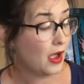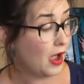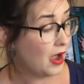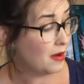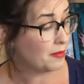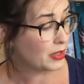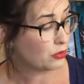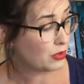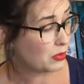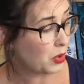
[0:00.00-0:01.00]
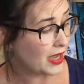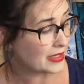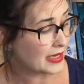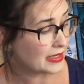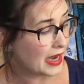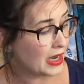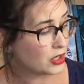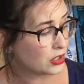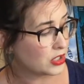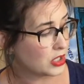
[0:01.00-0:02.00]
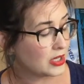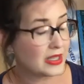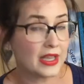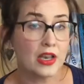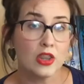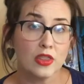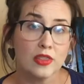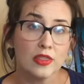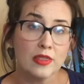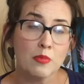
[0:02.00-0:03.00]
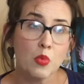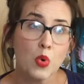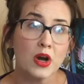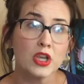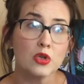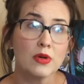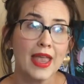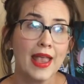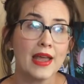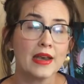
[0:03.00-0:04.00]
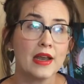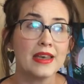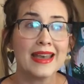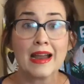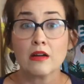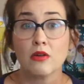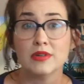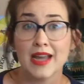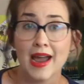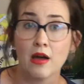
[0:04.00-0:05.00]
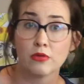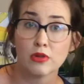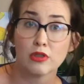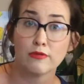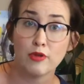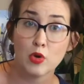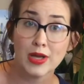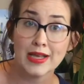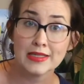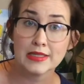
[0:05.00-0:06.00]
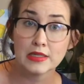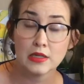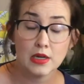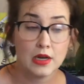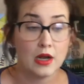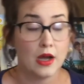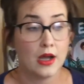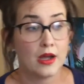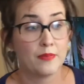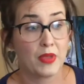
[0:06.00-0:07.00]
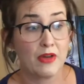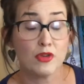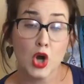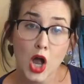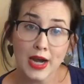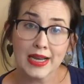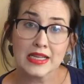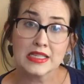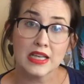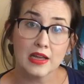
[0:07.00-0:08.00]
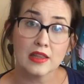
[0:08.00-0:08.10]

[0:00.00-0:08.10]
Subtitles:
But through the process, I understood that the more you can narrow down the focus of your audience,